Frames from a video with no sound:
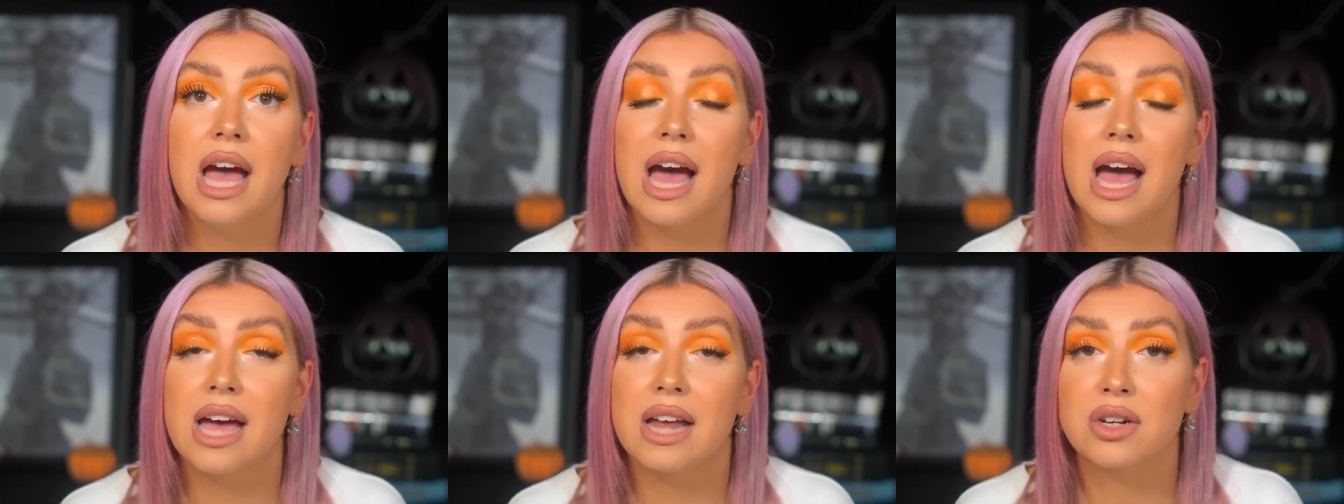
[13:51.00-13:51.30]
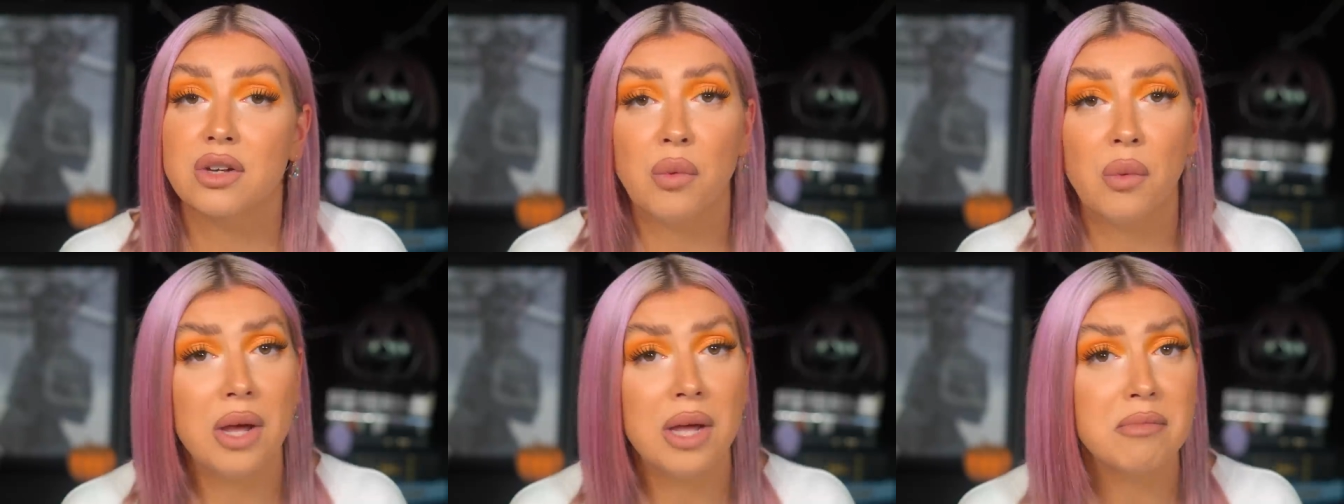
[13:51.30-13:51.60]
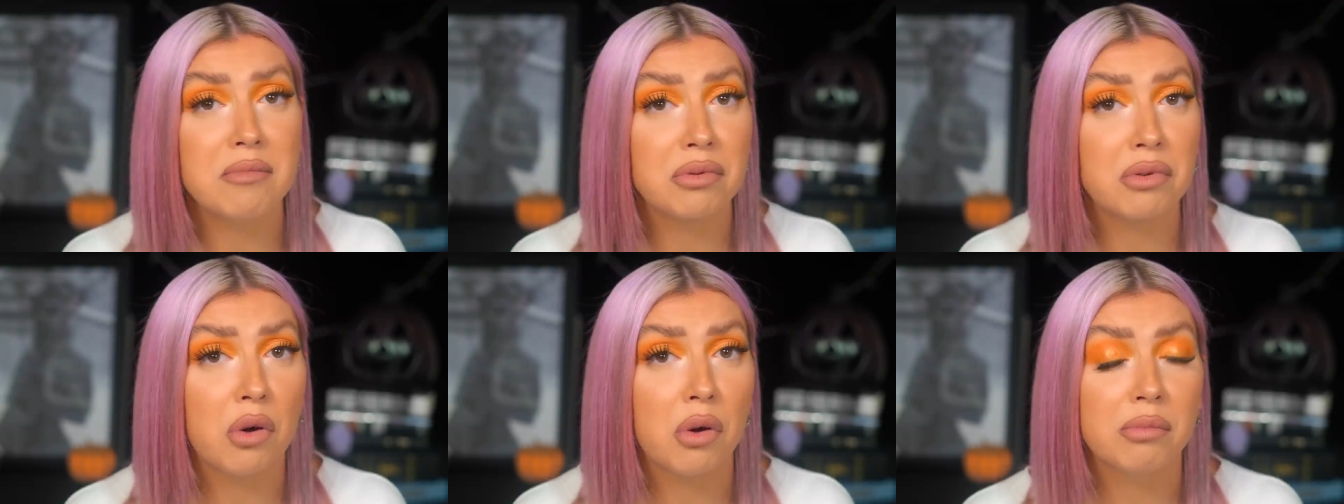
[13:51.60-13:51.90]
and
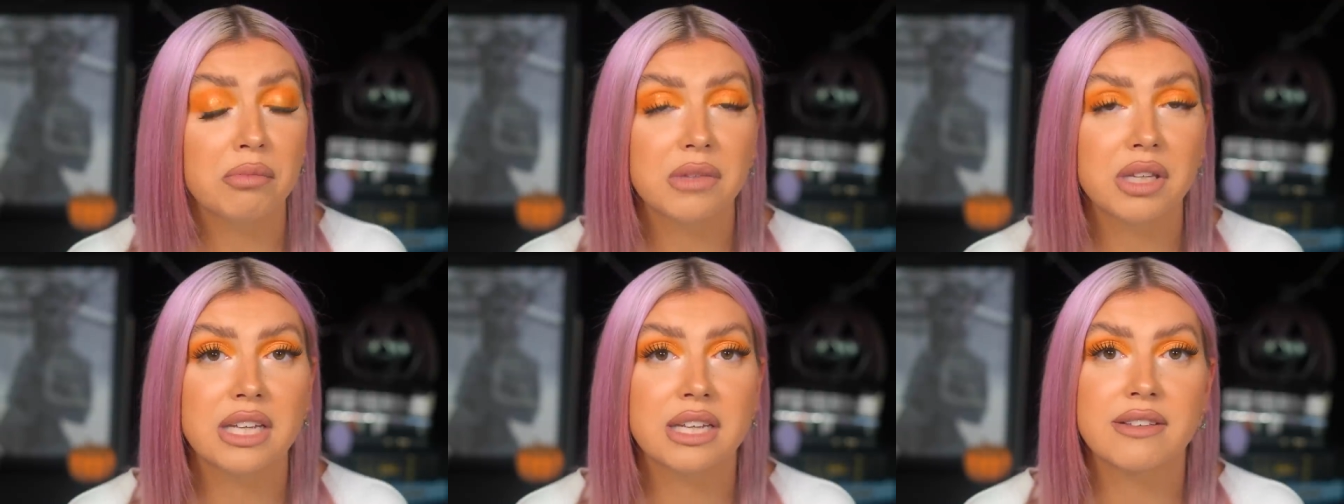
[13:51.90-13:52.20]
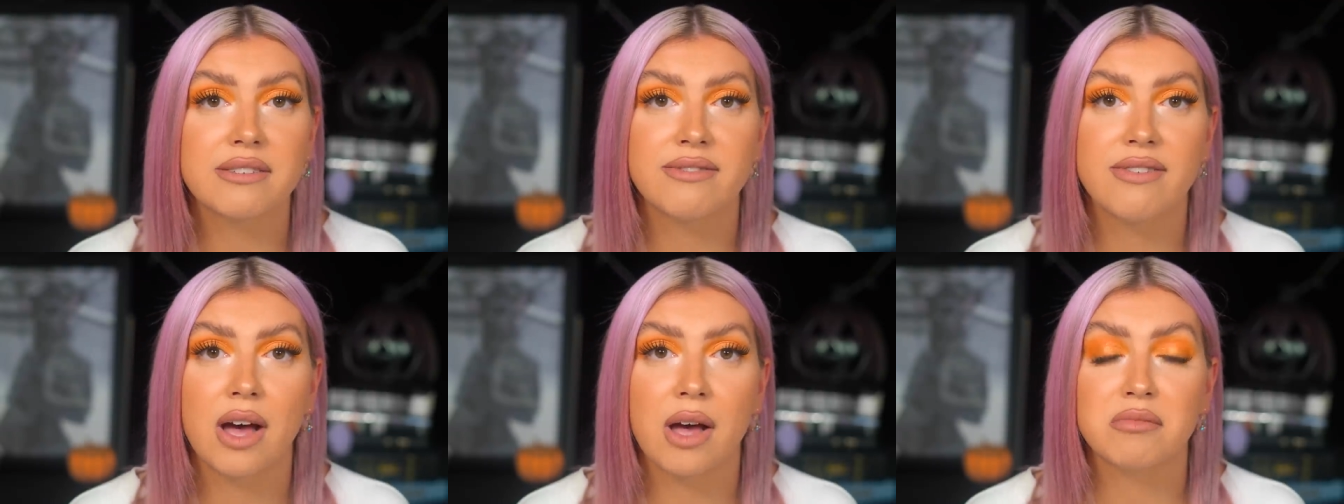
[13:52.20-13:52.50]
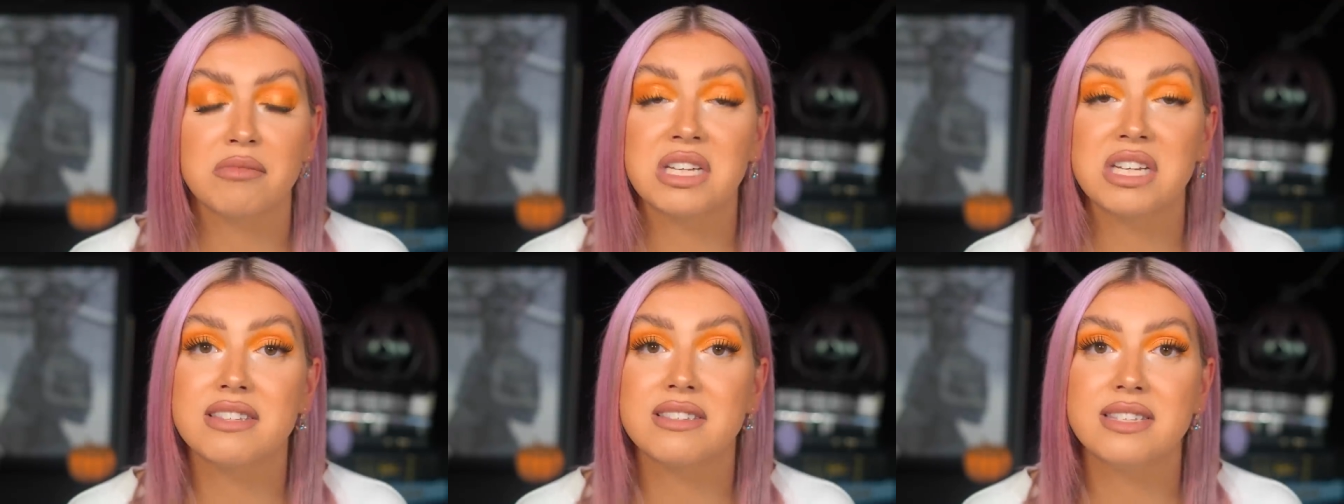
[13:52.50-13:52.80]
quite promptly the
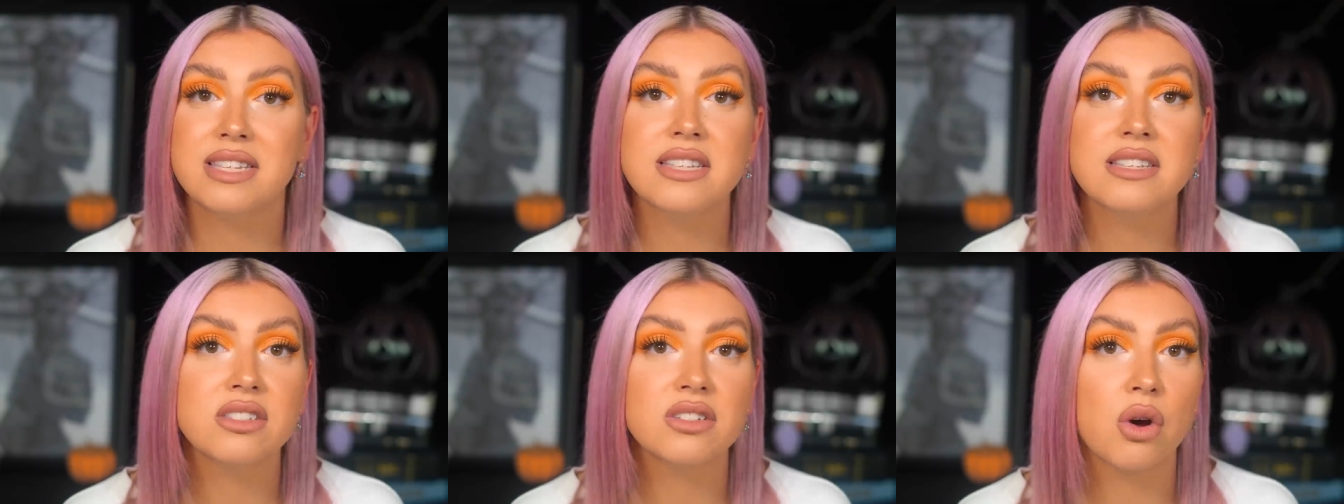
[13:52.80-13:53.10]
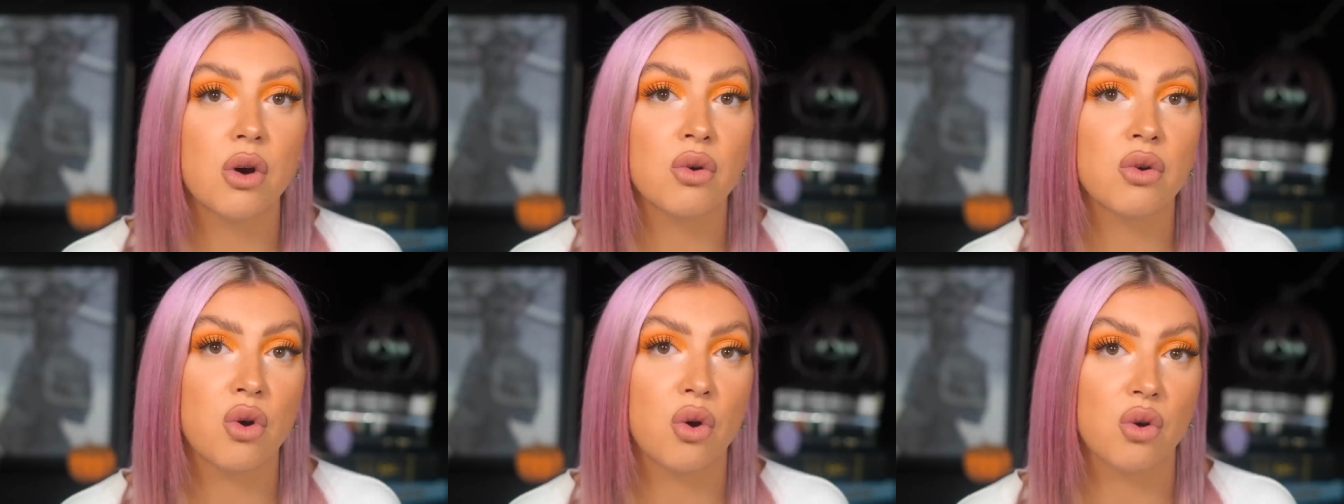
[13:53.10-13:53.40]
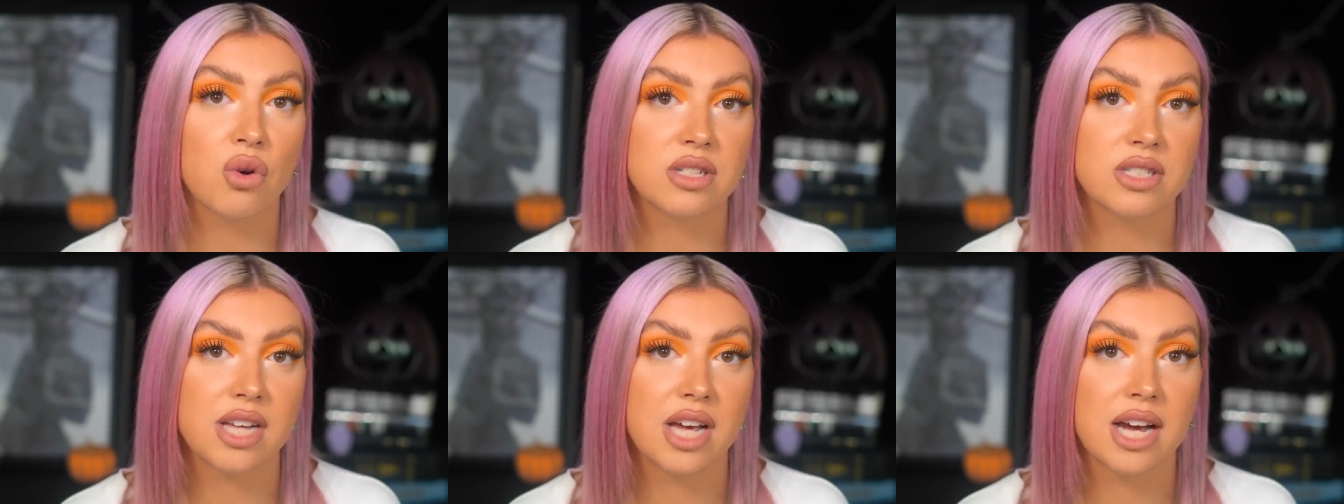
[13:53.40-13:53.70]
family ceased all
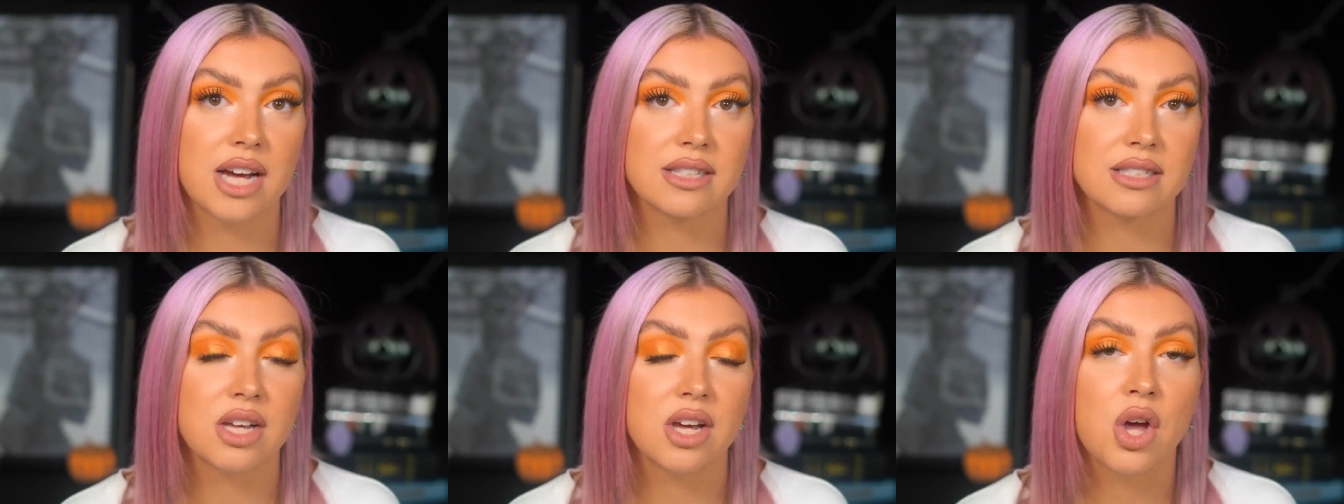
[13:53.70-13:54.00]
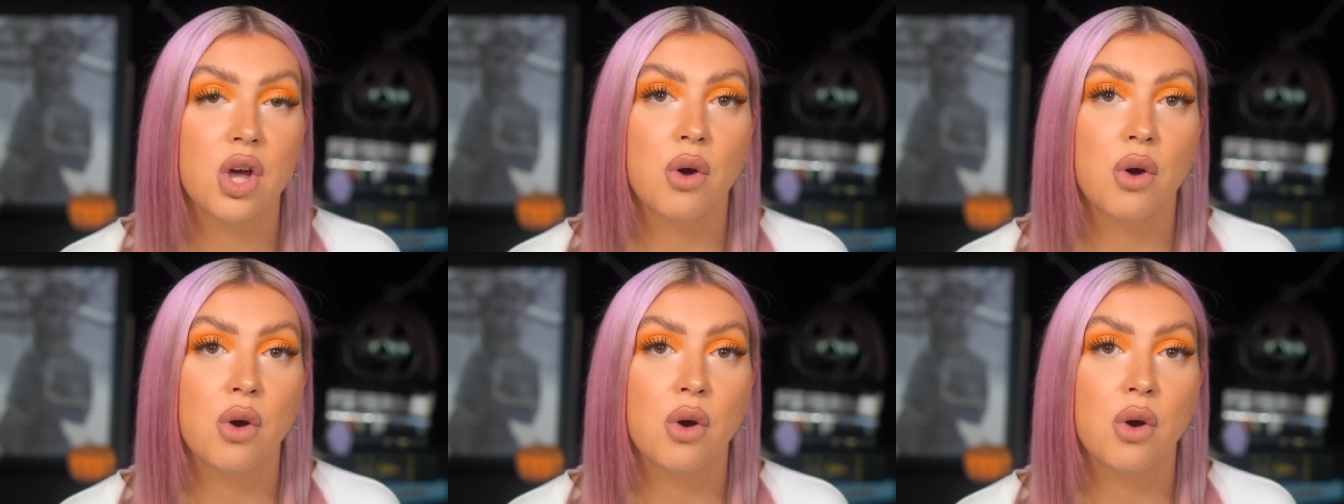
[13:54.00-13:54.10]
contact